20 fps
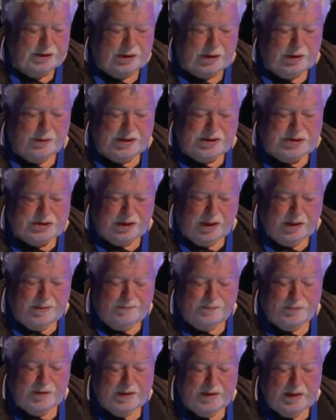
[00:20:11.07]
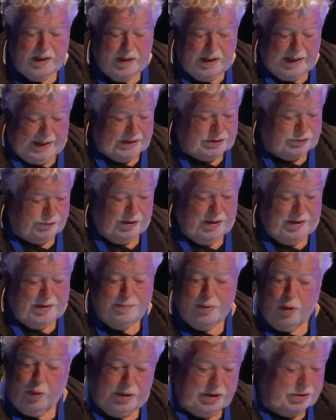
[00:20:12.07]
You know, it's really
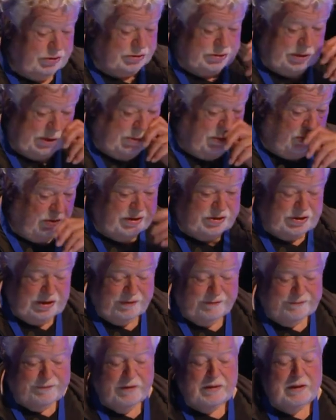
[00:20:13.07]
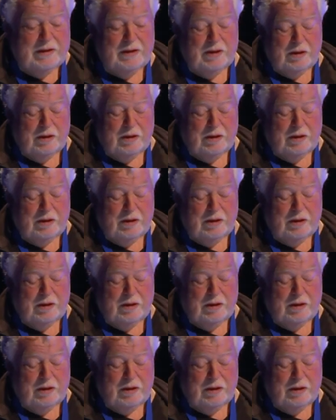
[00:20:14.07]
important because the quality of